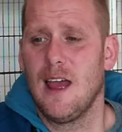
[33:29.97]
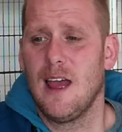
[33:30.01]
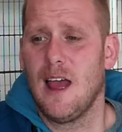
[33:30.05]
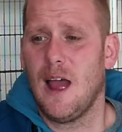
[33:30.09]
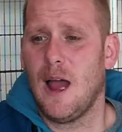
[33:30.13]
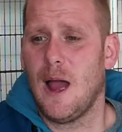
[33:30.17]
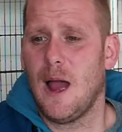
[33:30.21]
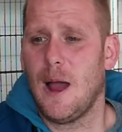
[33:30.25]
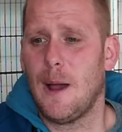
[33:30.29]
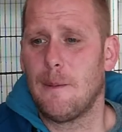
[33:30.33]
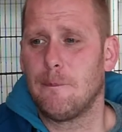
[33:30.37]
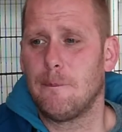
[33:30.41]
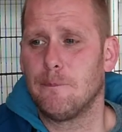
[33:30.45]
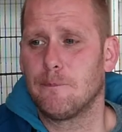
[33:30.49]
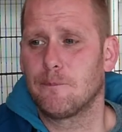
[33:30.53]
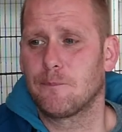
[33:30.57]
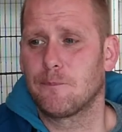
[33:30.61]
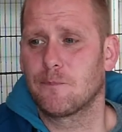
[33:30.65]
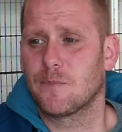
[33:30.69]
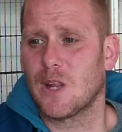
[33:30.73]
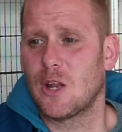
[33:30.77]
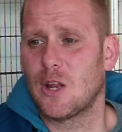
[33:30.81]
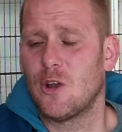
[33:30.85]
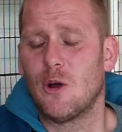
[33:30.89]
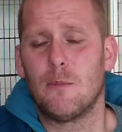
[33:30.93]
um,
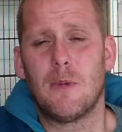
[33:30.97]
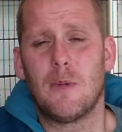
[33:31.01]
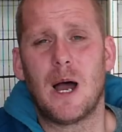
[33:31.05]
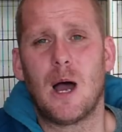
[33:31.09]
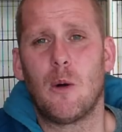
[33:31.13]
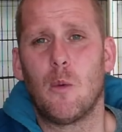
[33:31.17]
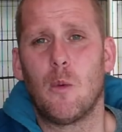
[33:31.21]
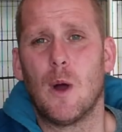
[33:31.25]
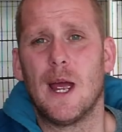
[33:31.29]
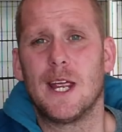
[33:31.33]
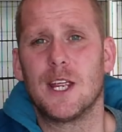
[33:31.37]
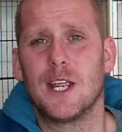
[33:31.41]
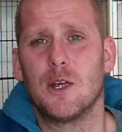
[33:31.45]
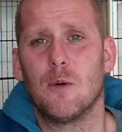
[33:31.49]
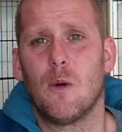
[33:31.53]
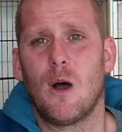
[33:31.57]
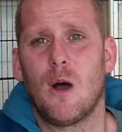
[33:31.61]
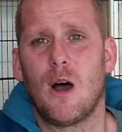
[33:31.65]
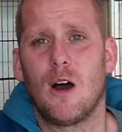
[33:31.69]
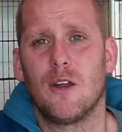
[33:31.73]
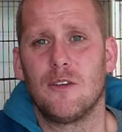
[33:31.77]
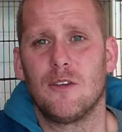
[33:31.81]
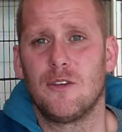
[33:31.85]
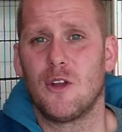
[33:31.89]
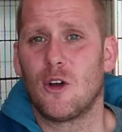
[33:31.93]
no matter where you
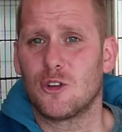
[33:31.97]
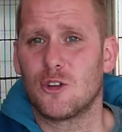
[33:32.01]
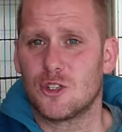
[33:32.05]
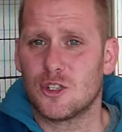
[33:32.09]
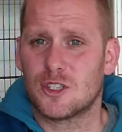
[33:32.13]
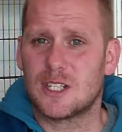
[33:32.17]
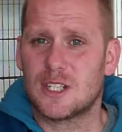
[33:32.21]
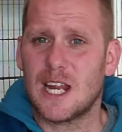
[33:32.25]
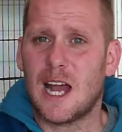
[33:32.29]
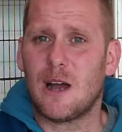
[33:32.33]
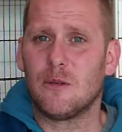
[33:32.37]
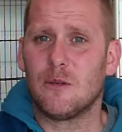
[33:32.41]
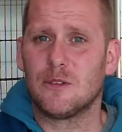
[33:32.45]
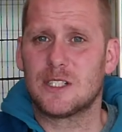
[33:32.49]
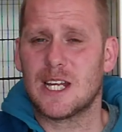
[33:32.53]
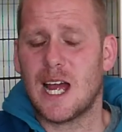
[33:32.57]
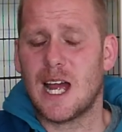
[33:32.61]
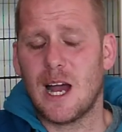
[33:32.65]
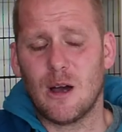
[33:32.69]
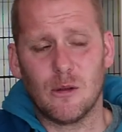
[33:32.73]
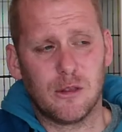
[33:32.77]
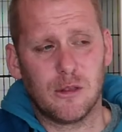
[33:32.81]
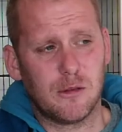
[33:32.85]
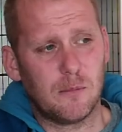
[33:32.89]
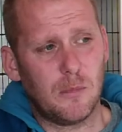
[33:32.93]
are, not just down
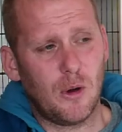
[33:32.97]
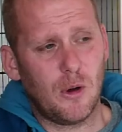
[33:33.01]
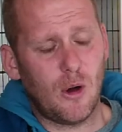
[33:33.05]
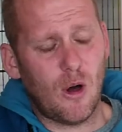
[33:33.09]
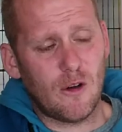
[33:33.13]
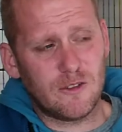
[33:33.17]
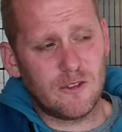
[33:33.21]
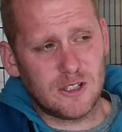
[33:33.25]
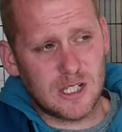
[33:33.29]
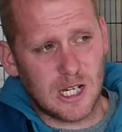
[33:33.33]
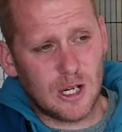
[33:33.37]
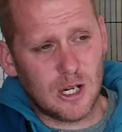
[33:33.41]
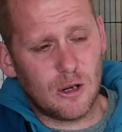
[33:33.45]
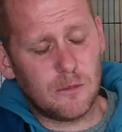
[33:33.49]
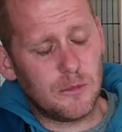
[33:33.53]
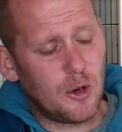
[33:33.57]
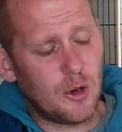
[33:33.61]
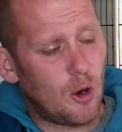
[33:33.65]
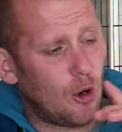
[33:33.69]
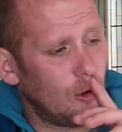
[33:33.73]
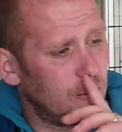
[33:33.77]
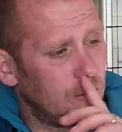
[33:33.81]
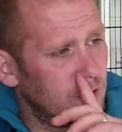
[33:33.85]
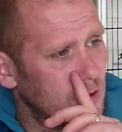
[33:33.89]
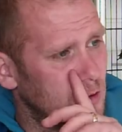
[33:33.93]
south, but obviously up
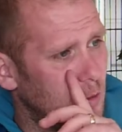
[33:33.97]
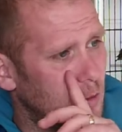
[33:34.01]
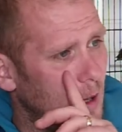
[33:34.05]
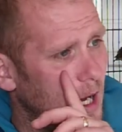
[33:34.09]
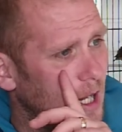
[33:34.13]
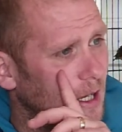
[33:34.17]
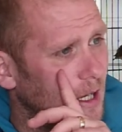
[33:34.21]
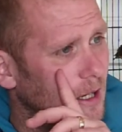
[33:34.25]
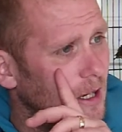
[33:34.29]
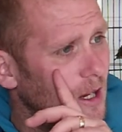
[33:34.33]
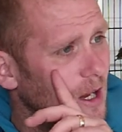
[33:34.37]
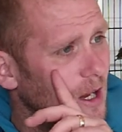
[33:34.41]
north as well.